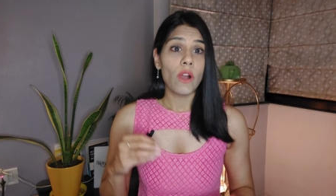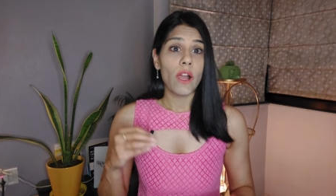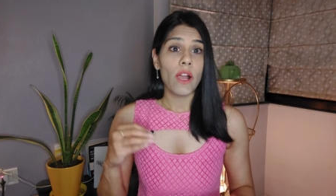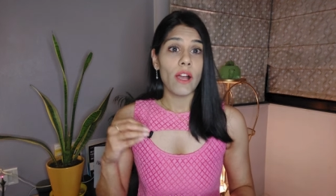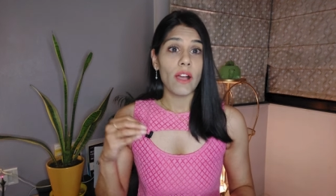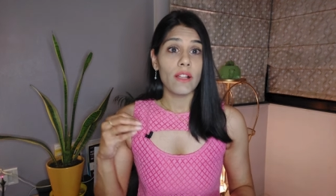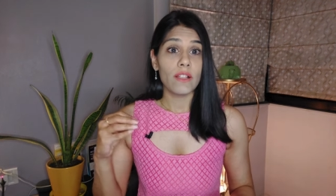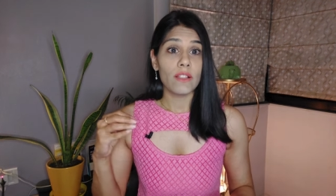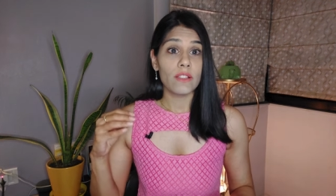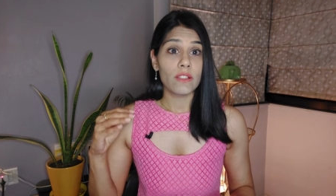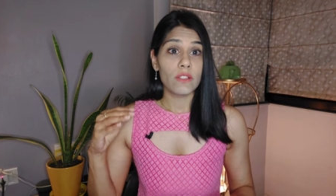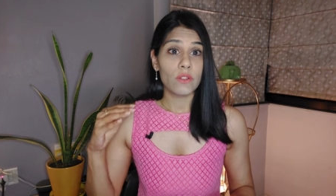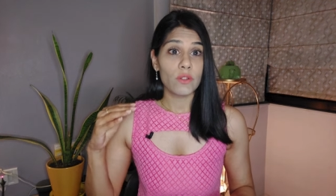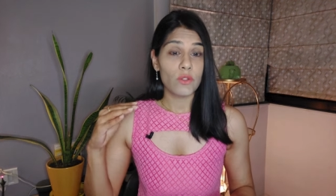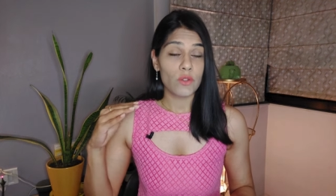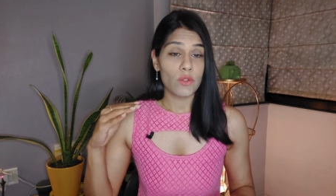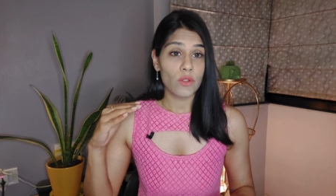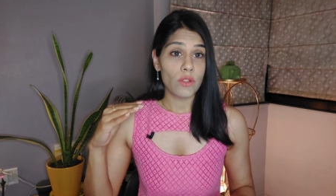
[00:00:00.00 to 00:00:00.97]
and
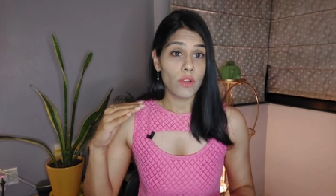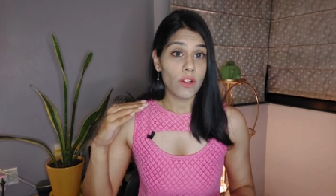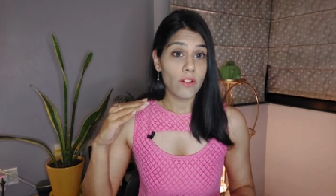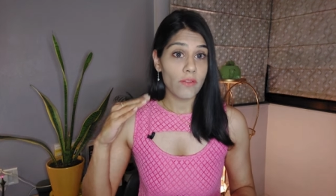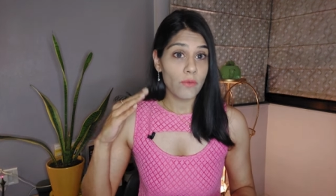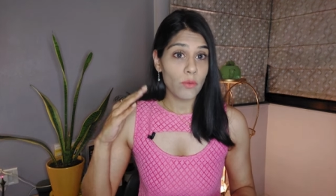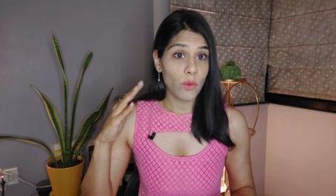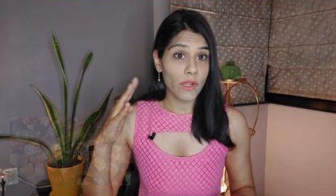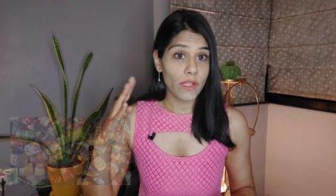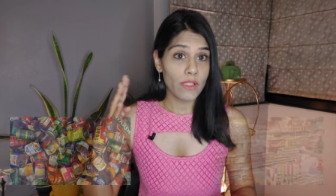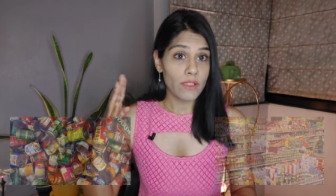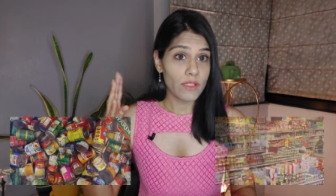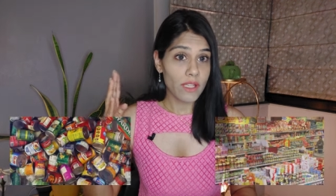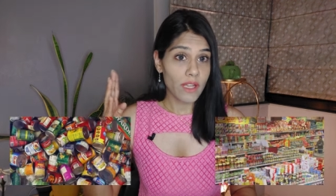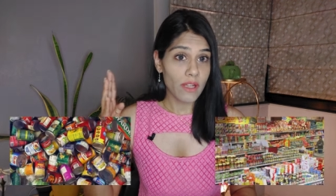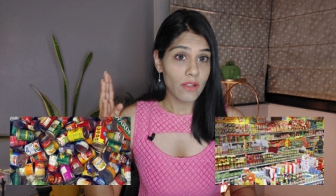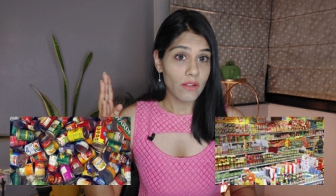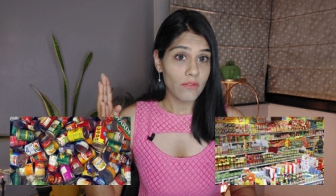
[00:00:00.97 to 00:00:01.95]
you should avoid
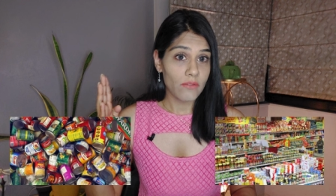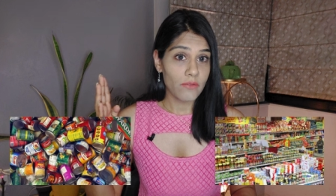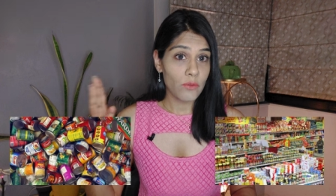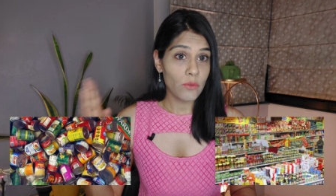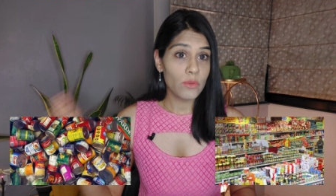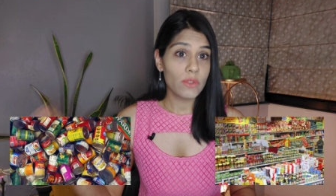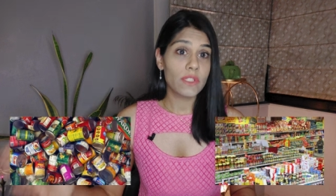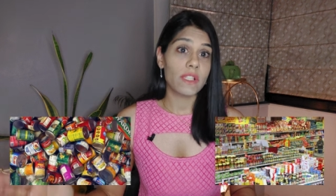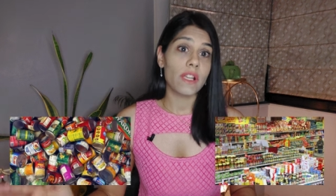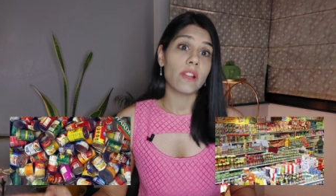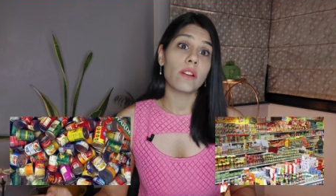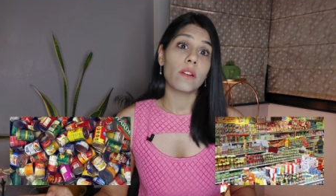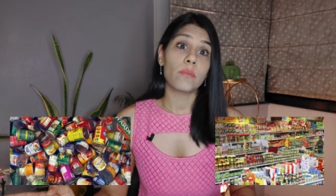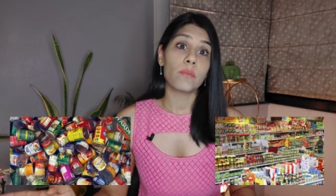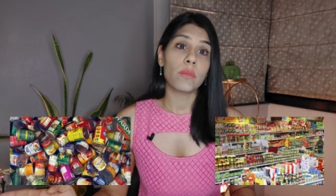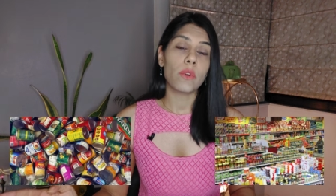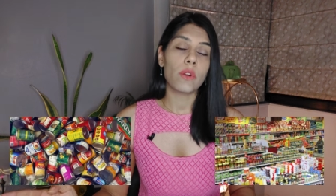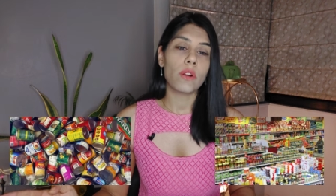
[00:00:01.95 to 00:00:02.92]
the foods that
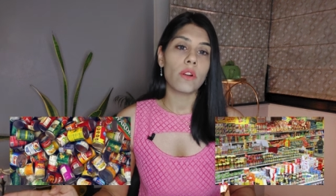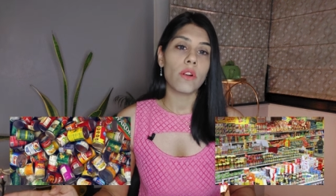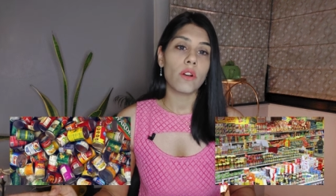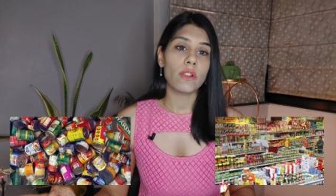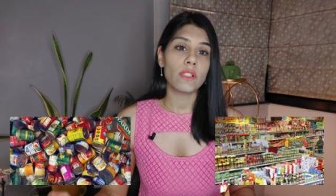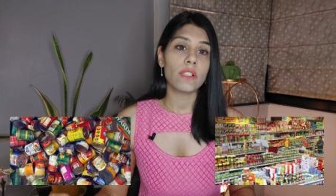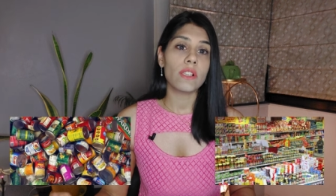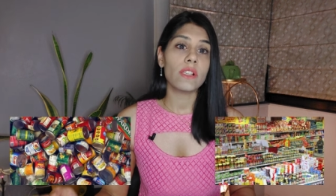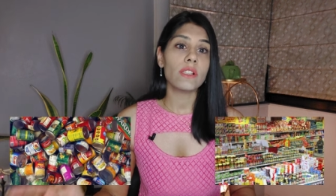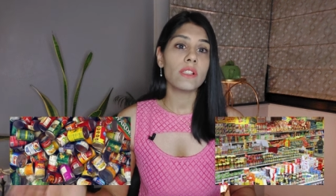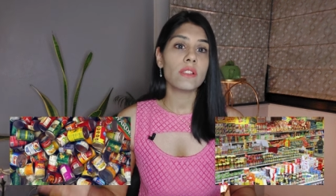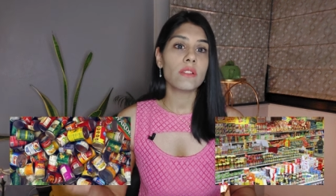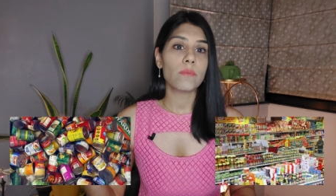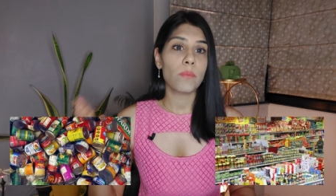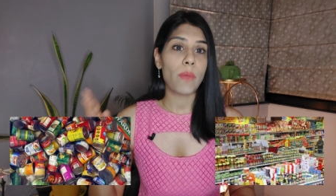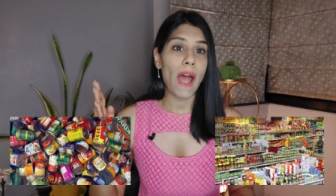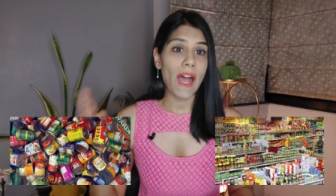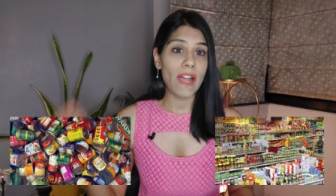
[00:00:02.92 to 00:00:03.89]
are processed,
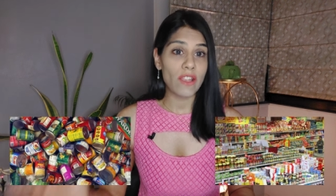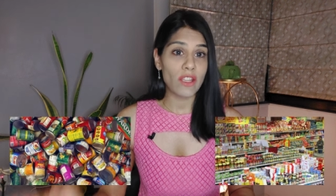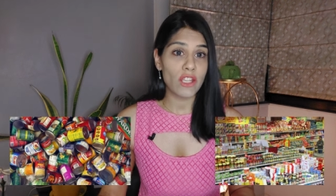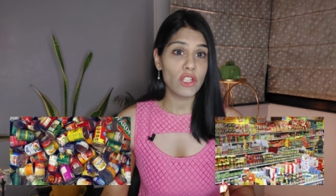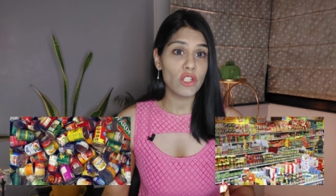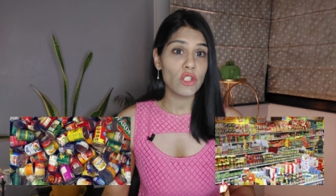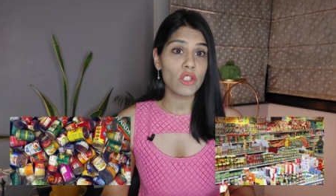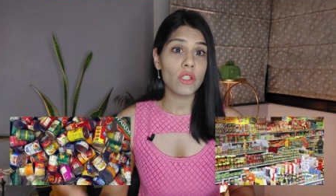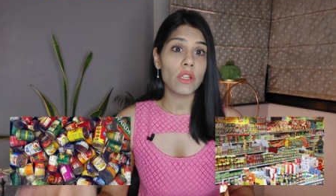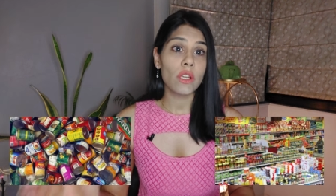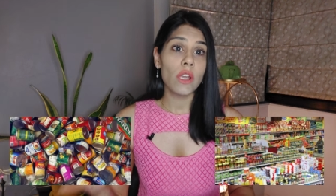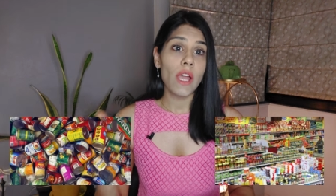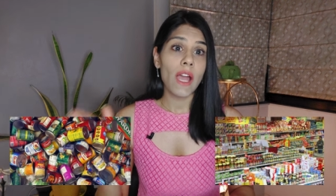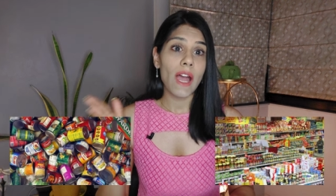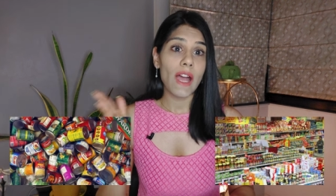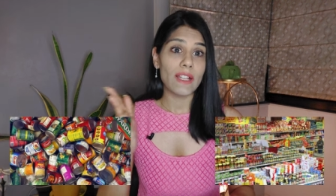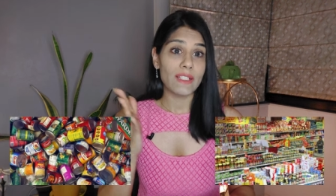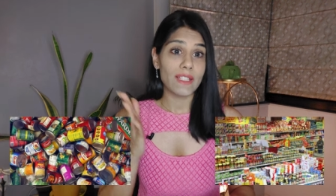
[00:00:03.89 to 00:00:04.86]
packaged,
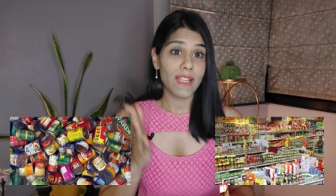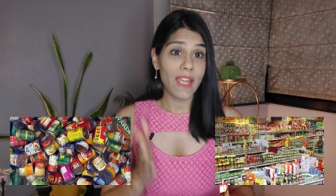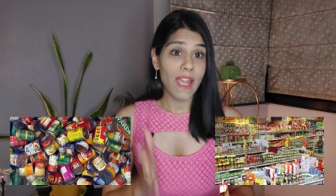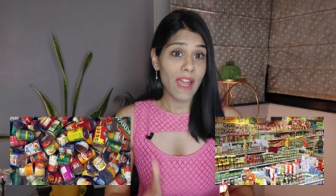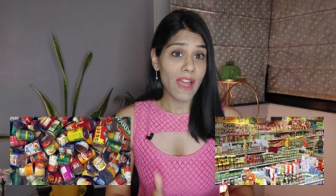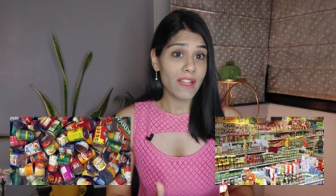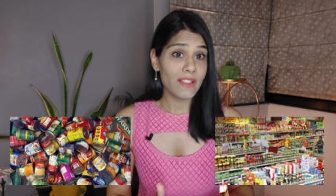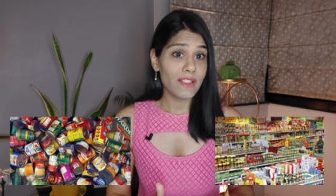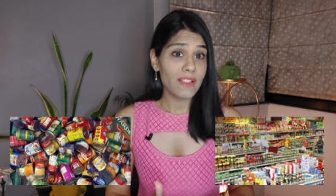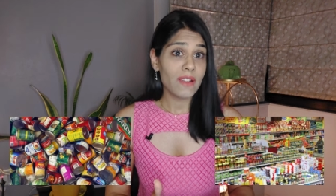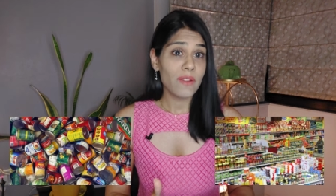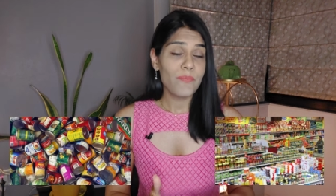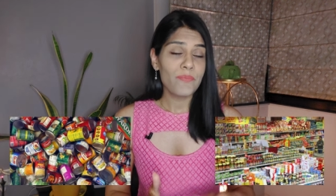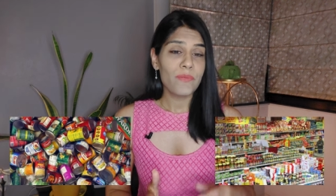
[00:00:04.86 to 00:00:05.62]
and canned,